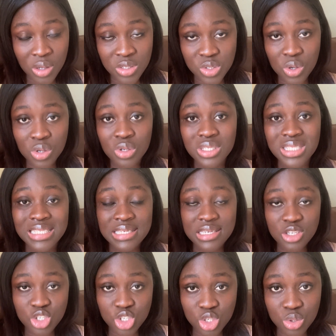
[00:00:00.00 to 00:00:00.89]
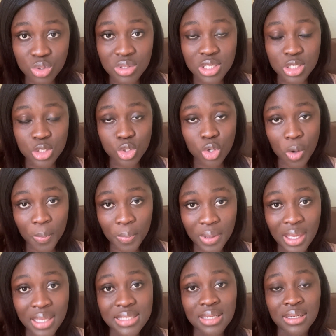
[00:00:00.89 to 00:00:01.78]
It's going to teach you the
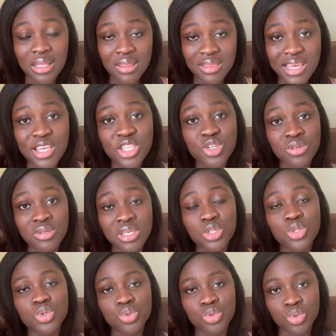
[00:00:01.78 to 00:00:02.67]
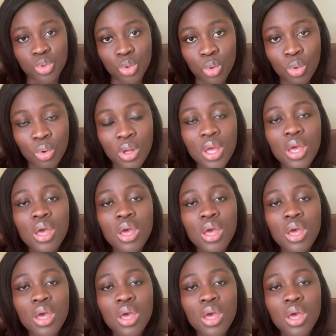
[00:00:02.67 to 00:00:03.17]
topics and the things you need to know,